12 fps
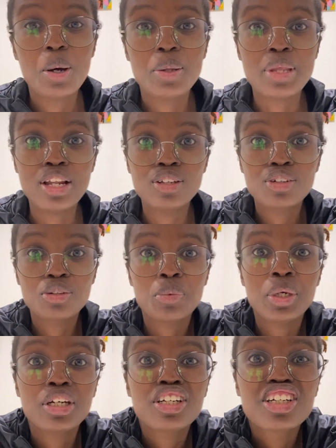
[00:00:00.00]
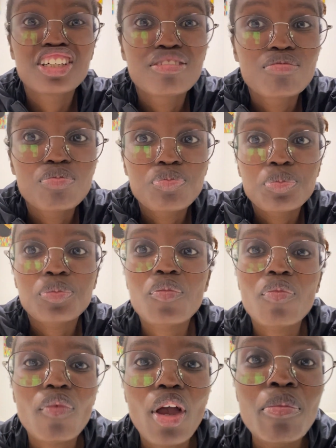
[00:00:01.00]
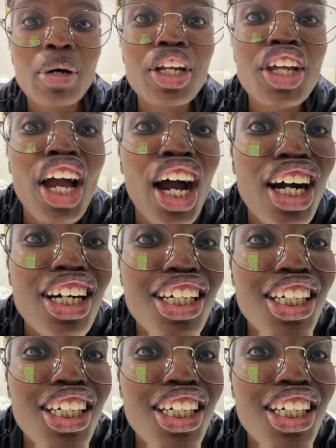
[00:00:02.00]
that looks weird. But yeah.